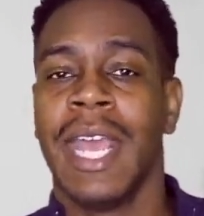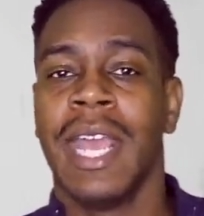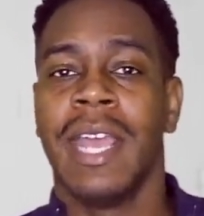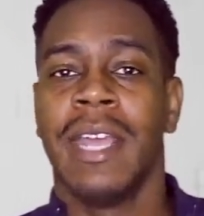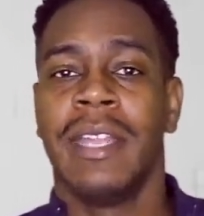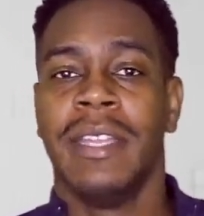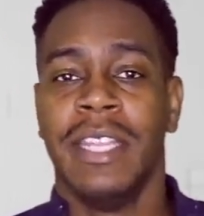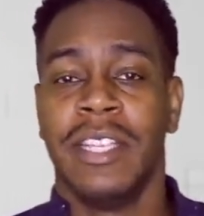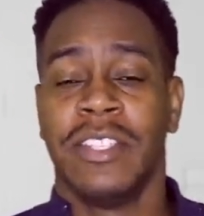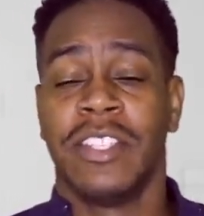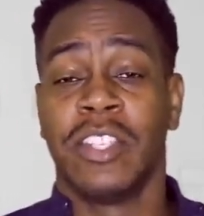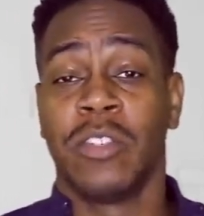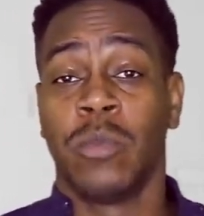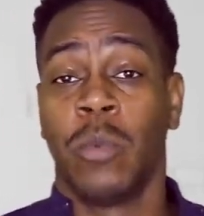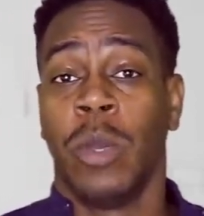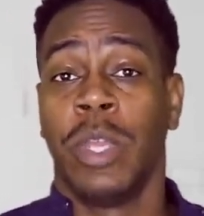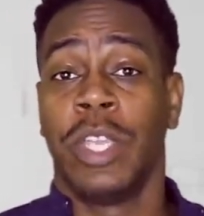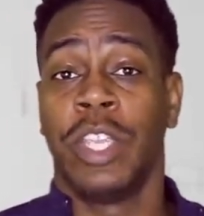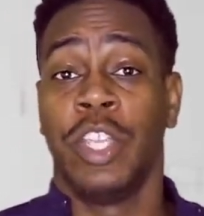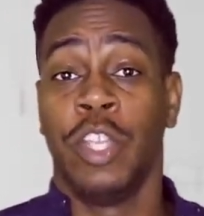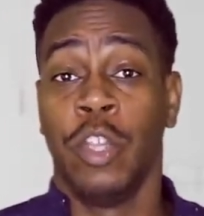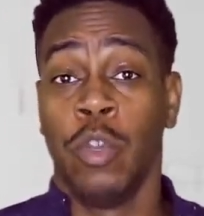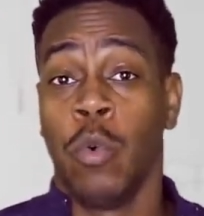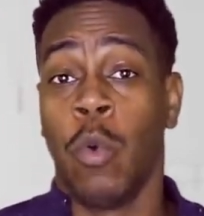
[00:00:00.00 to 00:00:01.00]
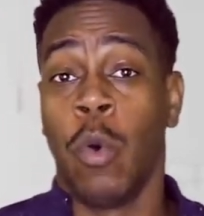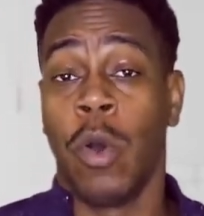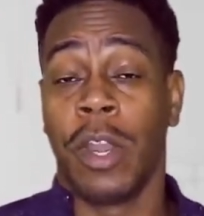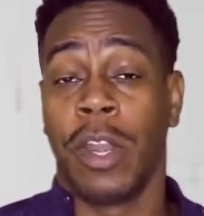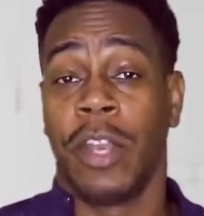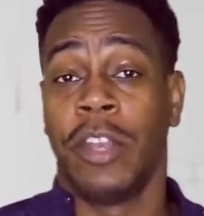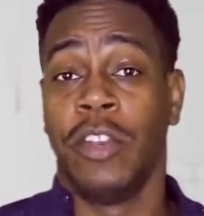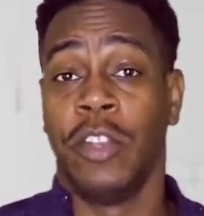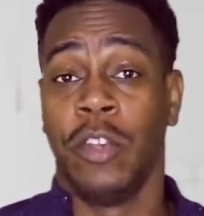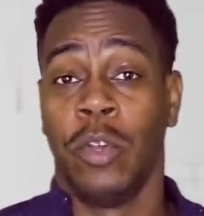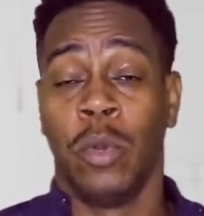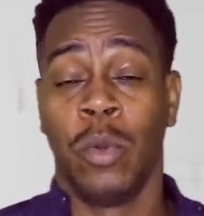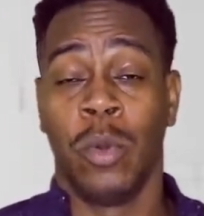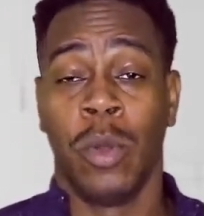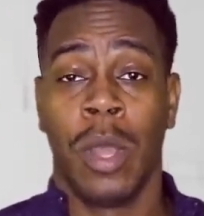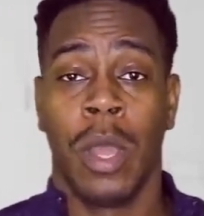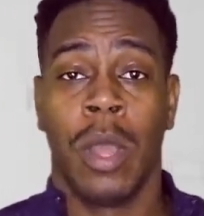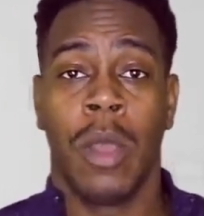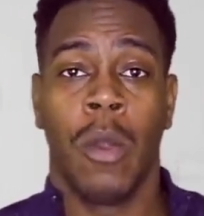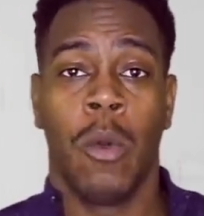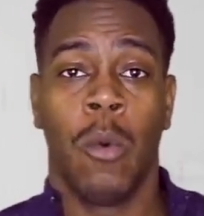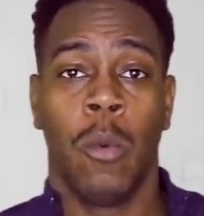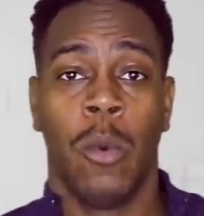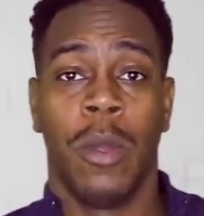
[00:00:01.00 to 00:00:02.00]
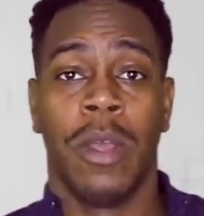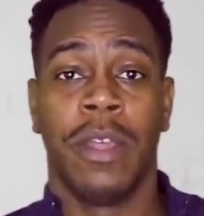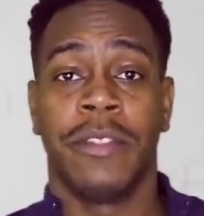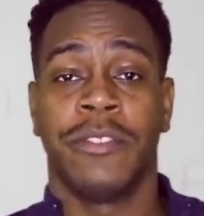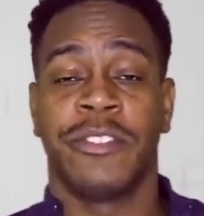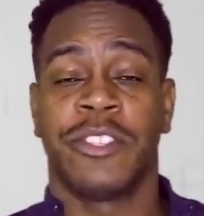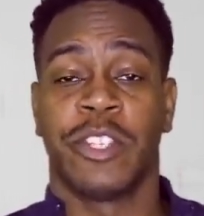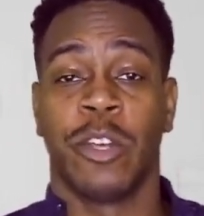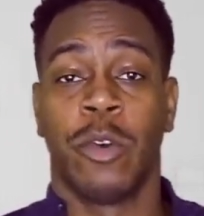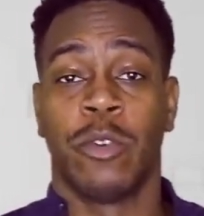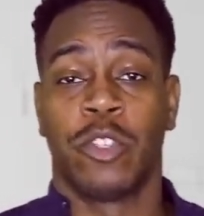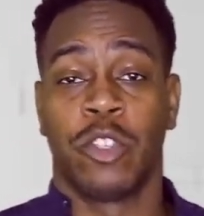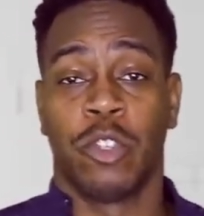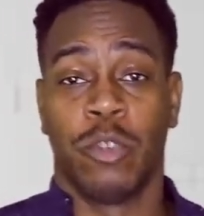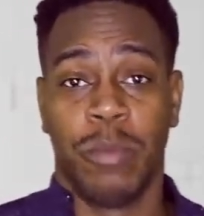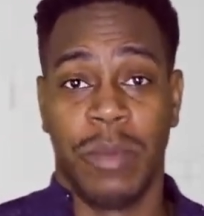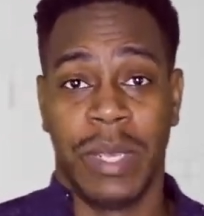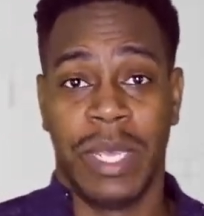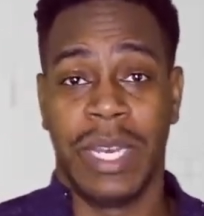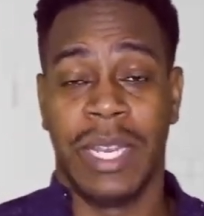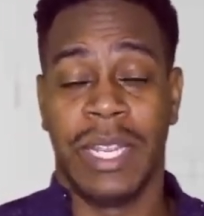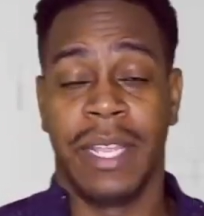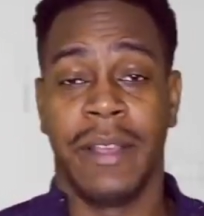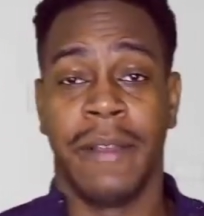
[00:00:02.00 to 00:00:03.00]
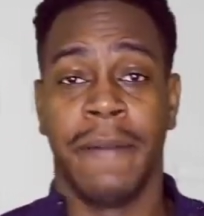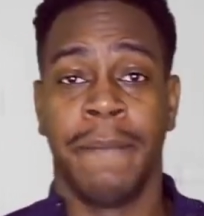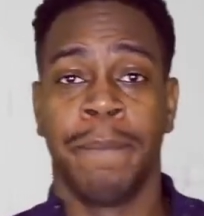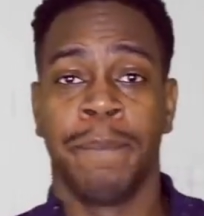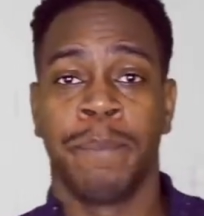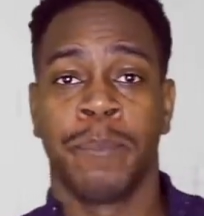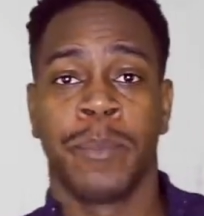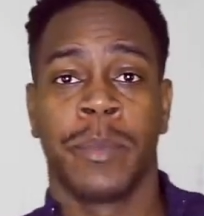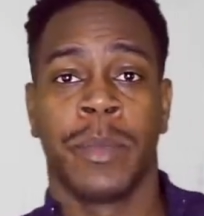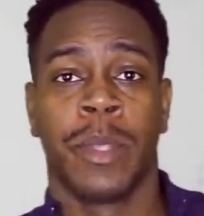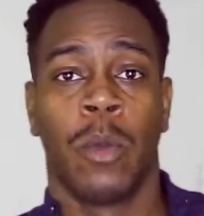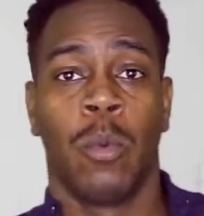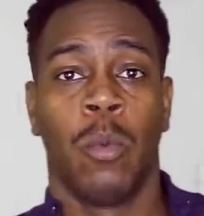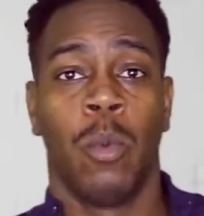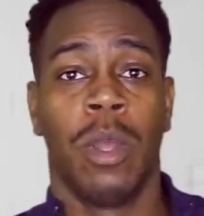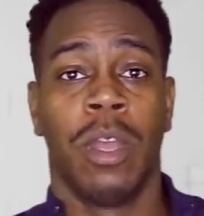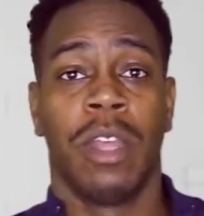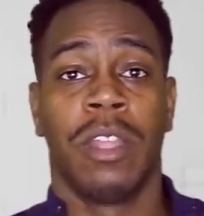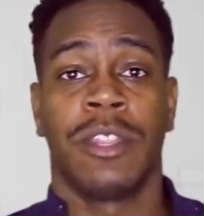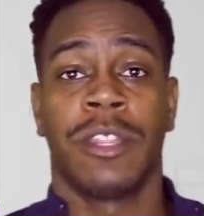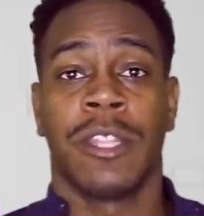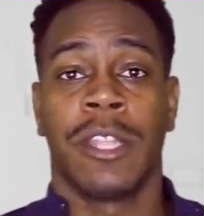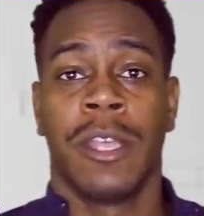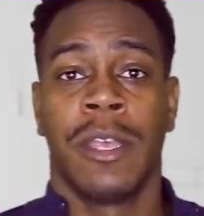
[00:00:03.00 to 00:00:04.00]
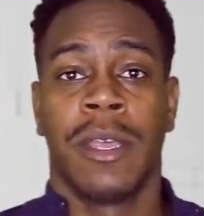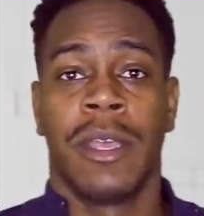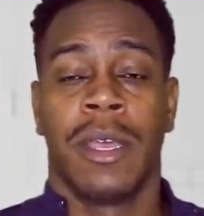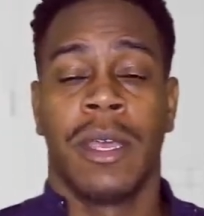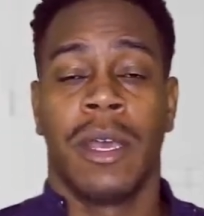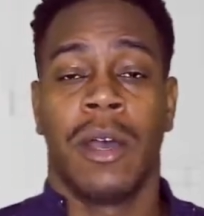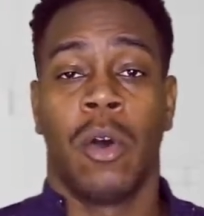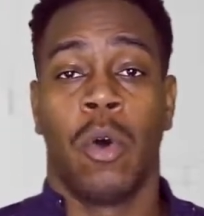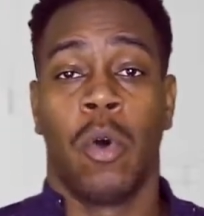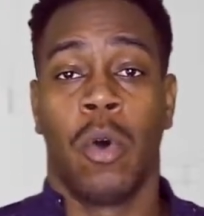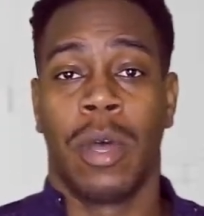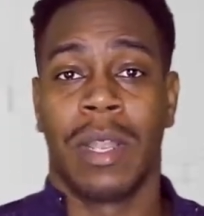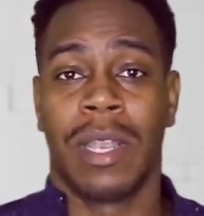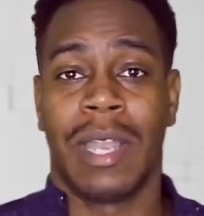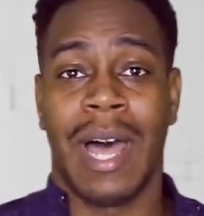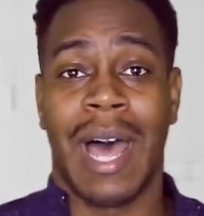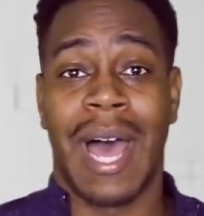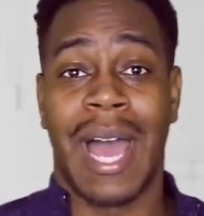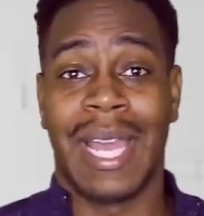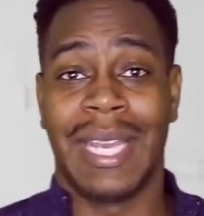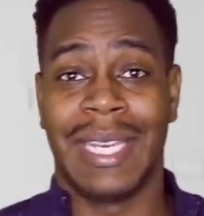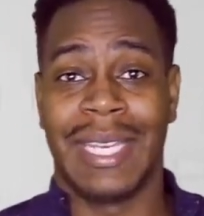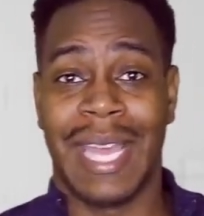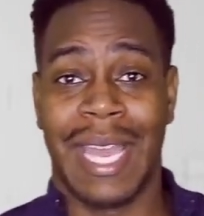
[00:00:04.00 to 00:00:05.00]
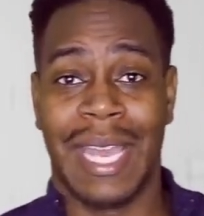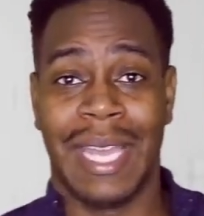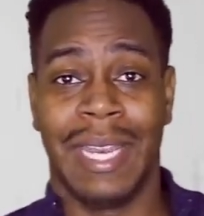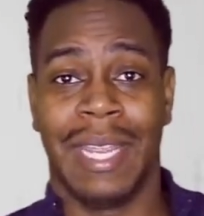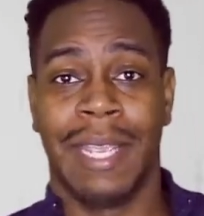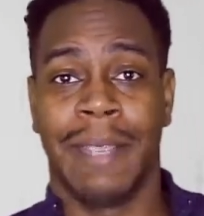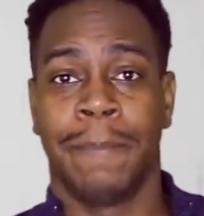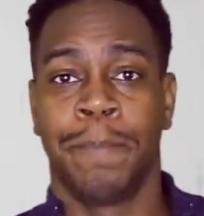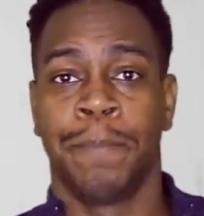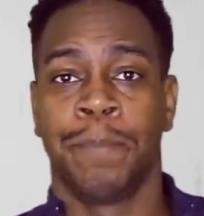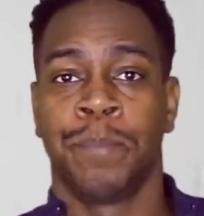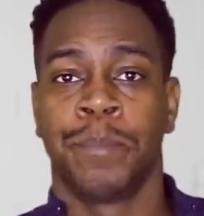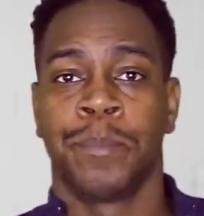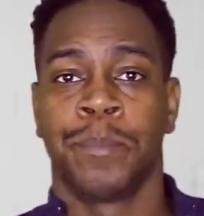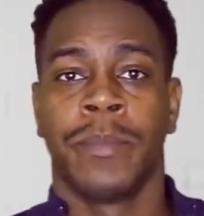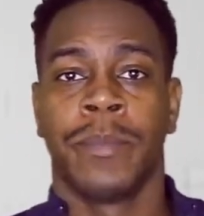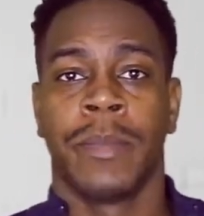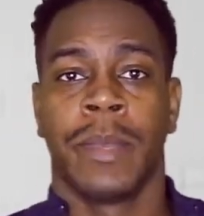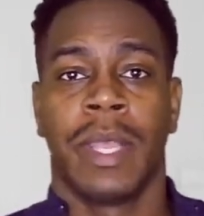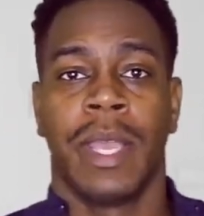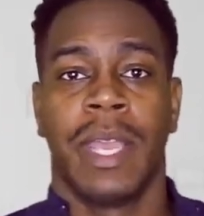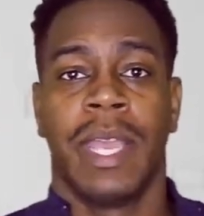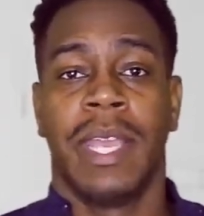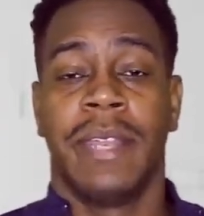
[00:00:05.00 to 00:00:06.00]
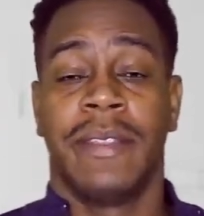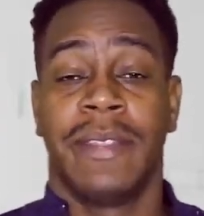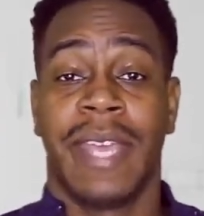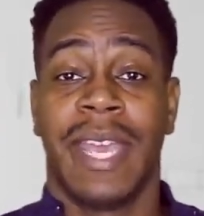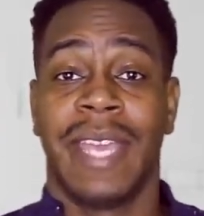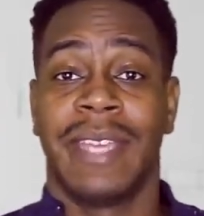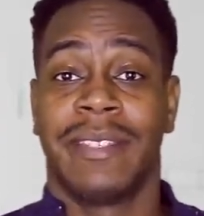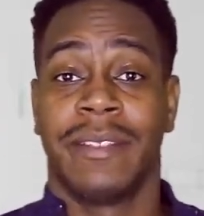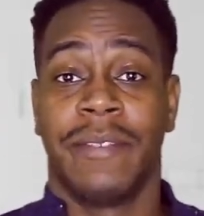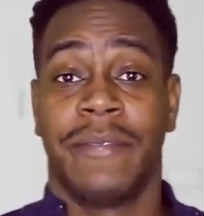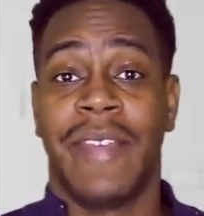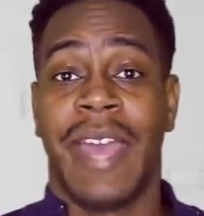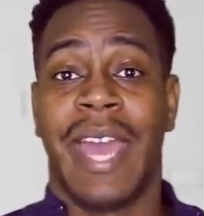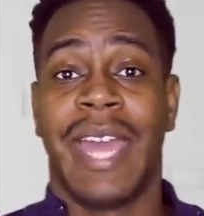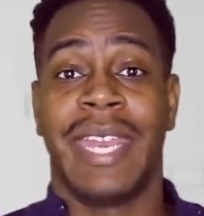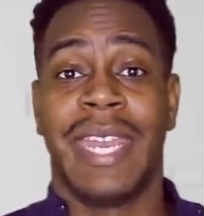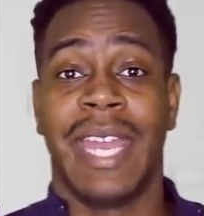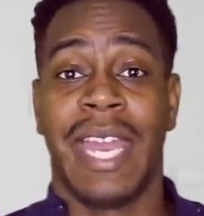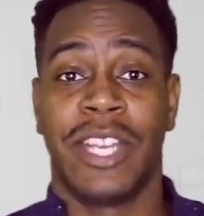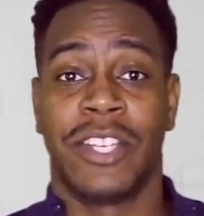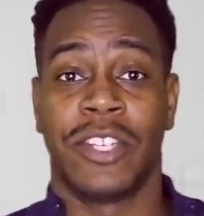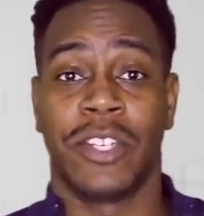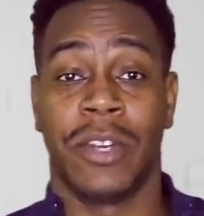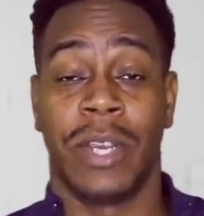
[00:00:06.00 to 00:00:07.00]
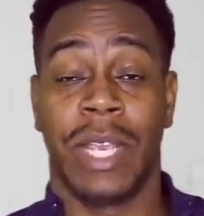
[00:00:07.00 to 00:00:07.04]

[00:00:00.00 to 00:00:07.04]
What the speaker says: This is what you want to do with social media, with online dating, and things of that nature.